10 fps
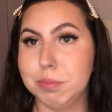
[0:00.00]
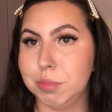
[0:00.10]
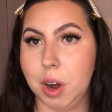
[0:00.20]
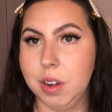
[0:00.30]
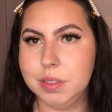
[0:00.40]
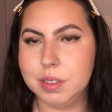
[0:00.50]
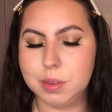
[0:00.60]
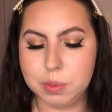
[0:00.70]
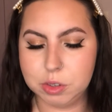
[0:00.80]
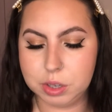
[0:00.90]
bronzed,
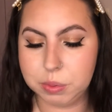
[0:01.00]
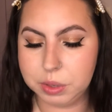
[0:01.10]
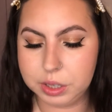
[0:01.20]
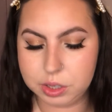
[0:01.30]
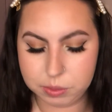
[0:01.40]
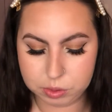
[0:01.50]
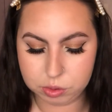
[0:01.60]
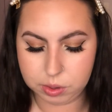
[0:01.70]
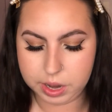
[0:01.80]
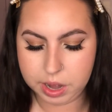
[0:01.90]
which I really do
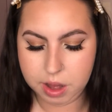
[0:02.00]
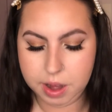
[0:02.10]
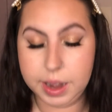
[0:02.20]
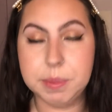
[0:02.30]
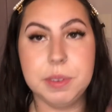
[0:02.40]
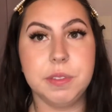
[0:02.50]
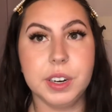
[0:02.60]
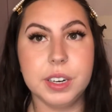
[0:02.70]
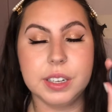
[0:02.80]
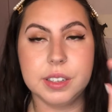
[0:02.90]
enjoy. I'm
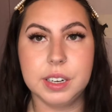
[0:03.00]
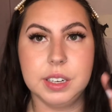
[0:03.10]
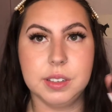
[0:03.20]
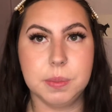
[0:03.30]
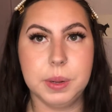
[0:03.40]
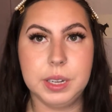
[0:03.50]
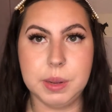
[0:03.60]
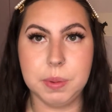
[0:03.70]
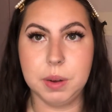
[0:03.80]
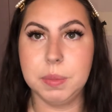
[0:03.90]
very excited to
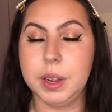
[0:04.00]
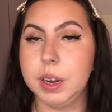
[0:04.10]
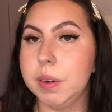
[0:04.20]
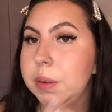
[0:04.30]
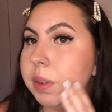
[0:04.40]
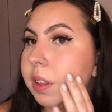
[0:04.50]
keep on playing around with